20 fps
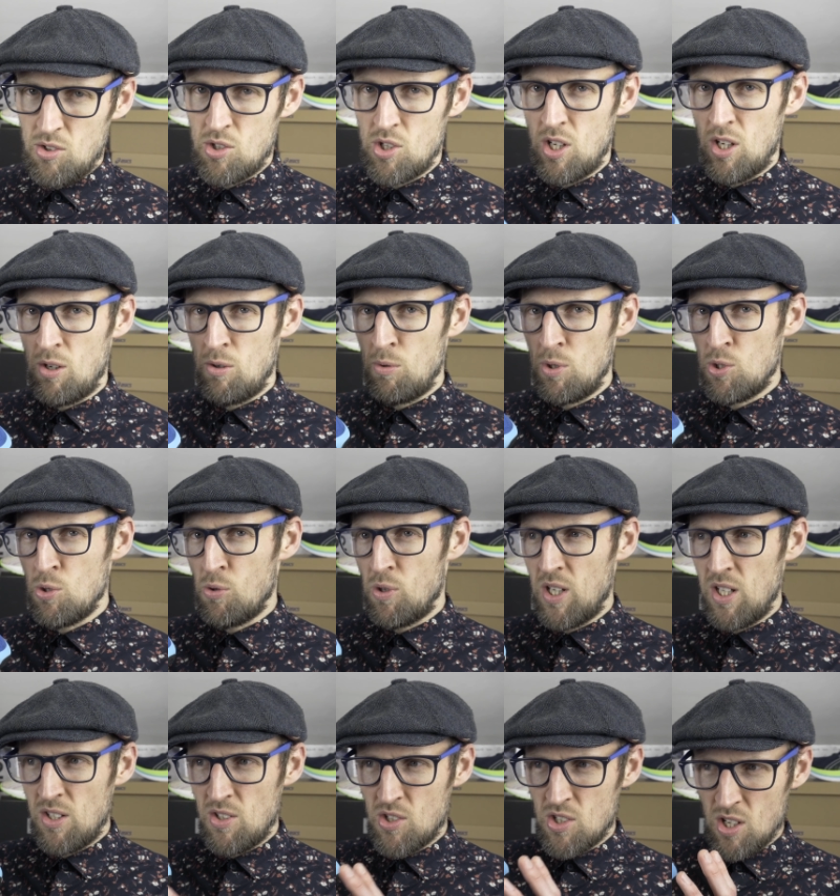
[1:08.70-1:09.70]
So we're
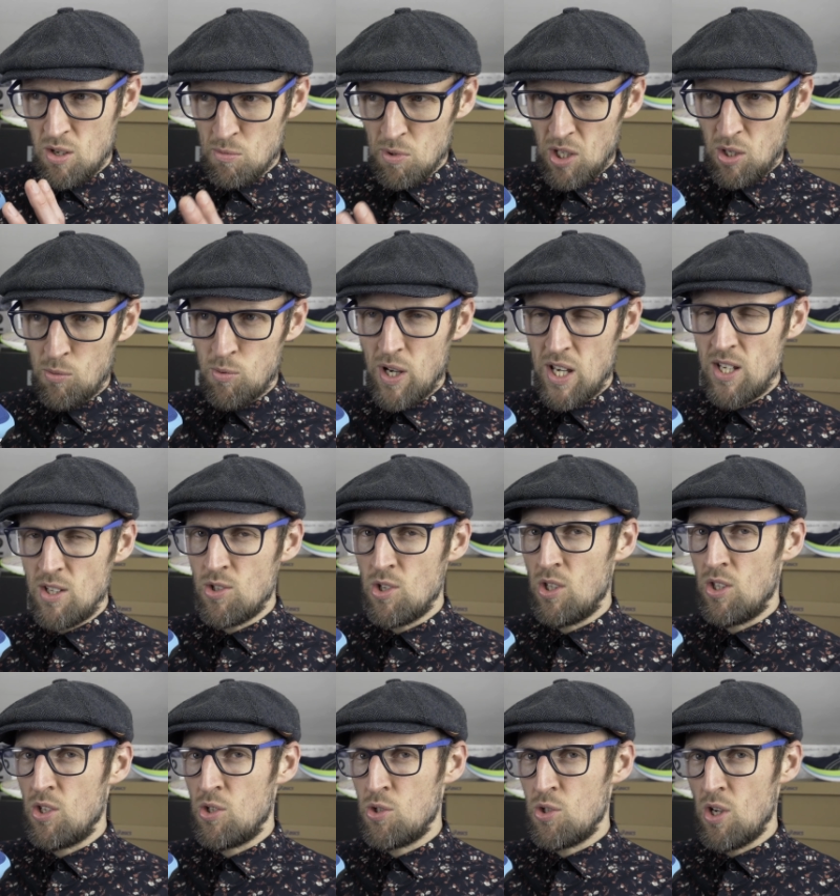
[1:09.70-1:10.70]
talking similar weight to
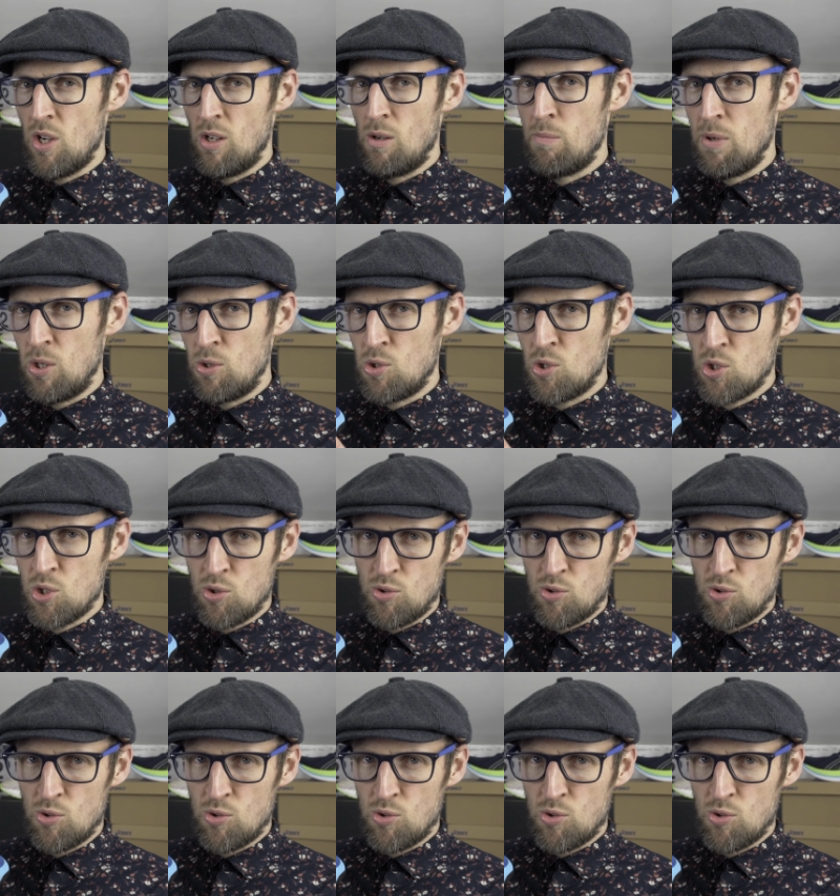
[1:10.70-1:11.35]
the Solar Boost